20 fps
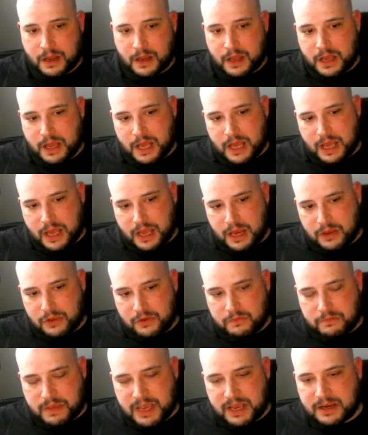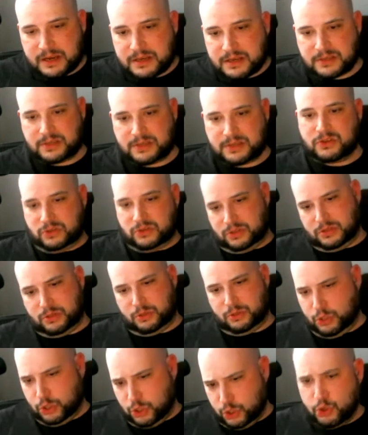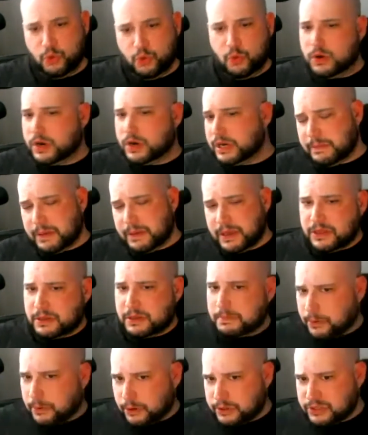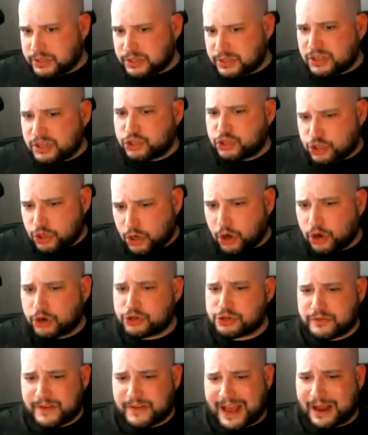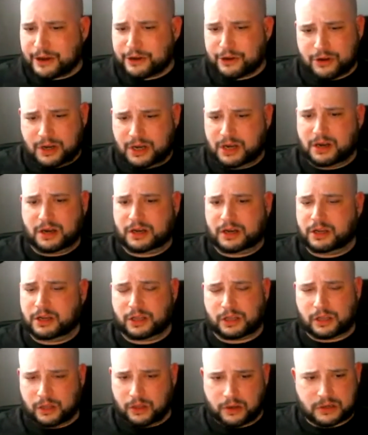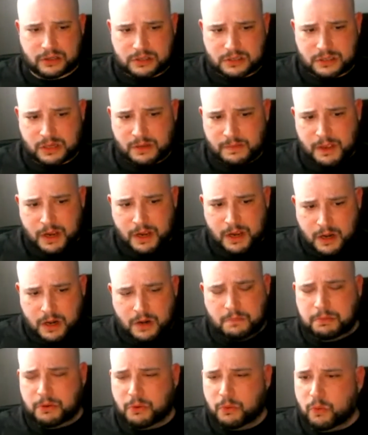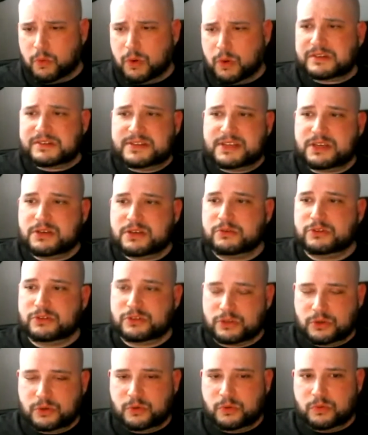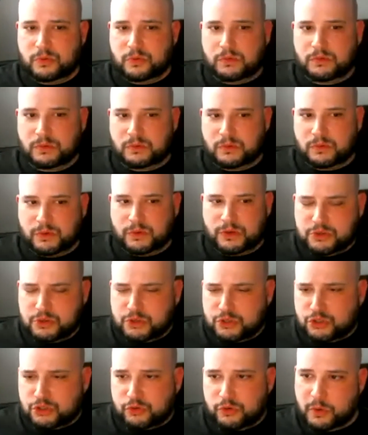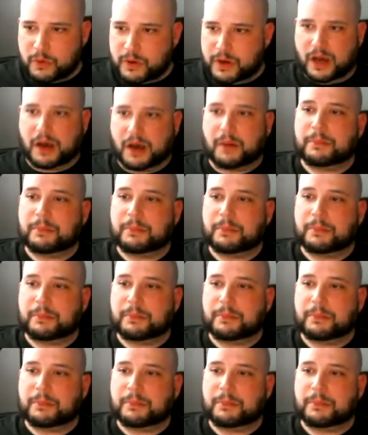and you made a decision that you want to be the person in charge of how your haircut looks. But what do you do when you screw it up?